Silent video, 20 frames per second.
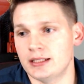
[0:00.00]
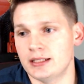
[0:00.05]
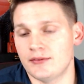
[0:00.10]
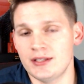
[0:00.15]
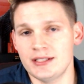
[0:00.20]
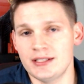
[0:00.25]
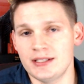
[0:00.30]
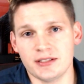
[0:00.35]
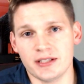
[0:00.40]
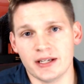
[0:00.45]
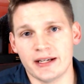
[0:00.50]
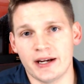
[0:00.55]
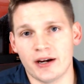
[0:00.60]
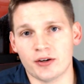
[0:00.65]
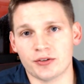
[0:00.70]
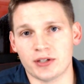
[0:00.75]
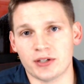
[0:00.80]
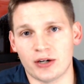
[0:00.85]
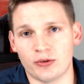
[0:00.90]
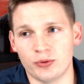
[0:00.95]
this is a
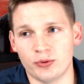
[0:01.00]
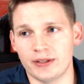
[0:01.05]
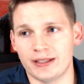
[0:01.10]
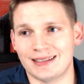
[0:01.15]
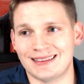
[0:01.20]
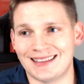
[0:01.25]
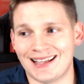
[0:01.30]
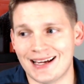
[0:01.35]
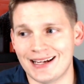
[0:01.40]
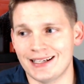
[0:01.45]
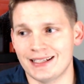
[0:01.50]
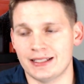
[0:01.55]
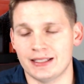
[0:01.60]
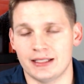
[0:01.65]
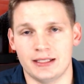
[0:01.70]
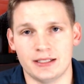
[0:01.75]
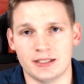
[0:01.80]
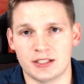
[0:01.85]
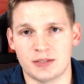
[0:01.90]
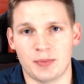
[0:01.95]
character I really liked
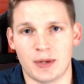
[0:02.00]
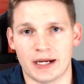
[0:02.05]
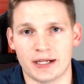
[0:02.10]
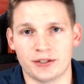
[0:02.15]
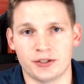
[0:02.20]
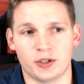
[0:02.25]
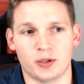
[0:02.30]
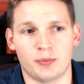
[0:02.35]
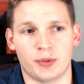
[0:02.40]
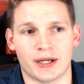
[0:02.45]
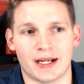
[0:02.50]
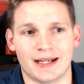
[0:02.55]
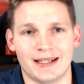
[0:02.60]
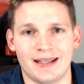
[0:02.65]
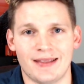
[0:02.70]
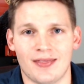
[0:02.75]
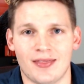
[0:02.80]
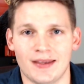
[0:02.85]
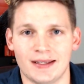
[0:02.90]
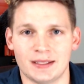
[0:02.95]
in Spectre, but I
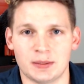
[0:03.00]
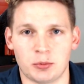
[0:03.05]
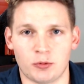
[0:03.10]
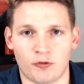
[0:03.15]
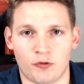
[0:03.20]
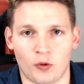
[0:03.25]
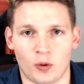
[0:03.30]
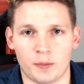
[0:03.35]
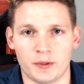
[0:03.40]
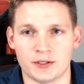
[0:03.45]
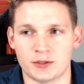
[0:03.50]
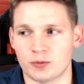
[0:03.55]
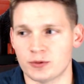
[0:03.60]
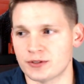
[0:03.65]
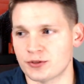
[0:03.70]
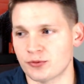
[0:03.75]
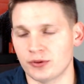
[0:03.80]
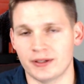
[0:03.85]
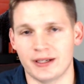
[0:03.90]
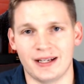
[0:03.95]
didn't think the performance
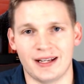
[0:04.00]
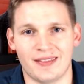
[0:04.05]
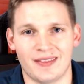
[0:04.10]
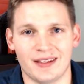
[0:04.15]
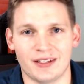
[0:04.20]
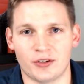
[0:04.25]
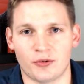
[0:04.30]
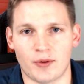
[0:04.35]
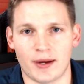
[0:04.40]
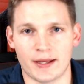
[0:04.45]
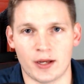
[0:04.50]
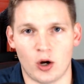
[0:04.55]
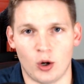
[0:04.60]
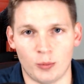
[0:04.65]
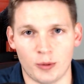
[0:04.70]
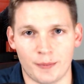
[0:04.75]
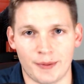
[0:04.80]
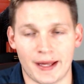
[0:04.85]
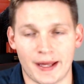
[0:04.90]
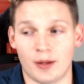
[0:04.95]
was really anything to write
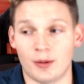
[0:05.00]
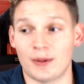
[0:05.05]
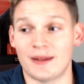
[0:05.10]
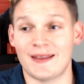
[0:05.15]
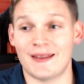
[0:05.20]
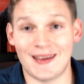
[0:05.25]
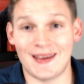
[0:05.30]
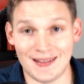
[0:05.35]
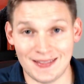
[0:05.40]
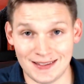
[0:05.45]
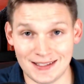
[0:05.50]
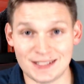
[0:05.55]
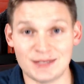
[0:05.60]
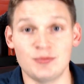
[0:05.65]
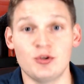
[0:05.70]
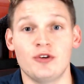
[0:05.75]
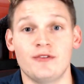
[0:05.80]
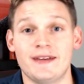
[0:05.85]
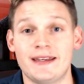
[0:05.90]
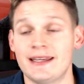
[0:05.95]
home about. In this
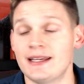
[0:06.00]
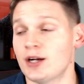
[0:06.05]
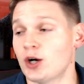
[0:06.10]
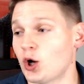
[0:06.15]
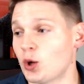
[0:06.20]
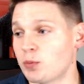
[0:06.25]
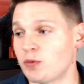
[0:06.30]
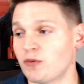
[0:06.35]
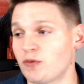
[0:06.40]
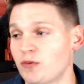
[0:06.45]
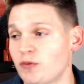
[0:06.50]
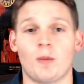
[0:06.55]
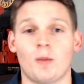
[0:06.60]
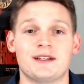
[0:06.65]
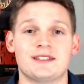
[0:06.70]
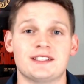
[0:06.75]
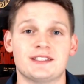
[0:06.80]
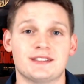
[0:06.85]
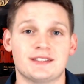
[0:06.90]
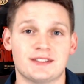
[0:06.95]
movie, her
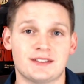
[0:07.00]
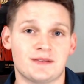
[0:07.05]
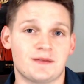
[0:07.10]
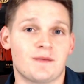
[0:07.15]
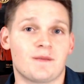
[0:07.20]
performance is